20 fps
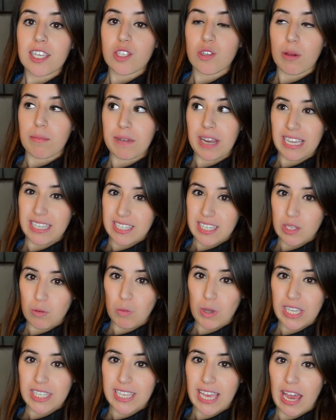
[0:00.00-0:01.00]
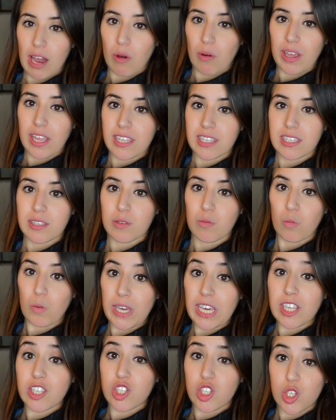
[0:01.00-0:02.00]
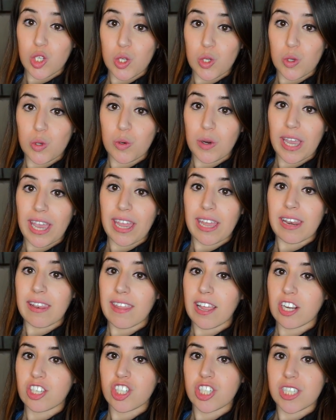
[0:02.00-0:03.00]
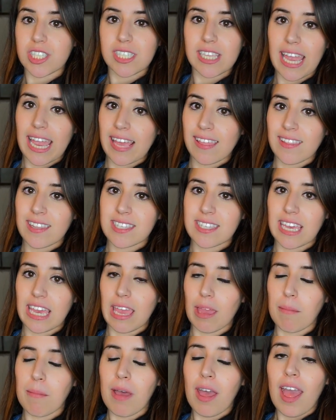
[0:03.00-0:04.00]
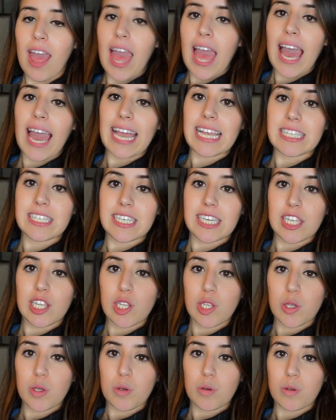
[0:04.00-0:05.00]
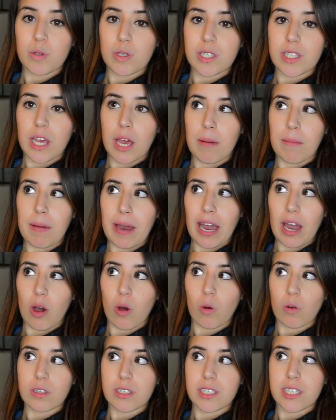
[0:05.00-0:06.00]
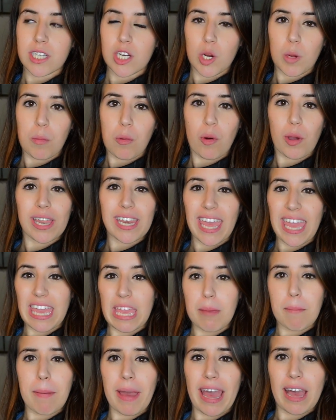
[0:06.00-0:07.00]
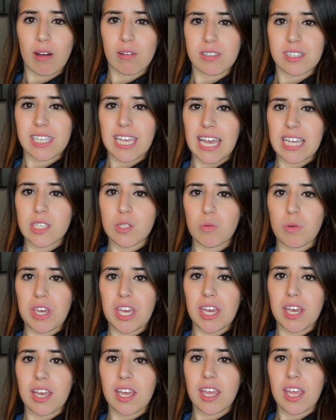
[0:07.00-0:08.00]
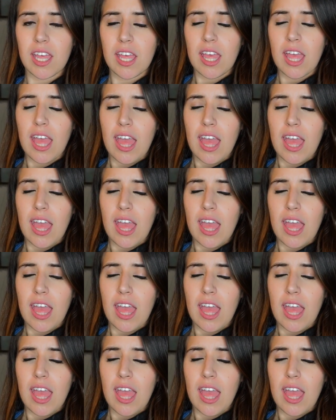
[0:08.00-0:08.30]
So I'm 19 weeks out, it's week two, and they're just staying the same. I did lose about 0.8 pounds last week,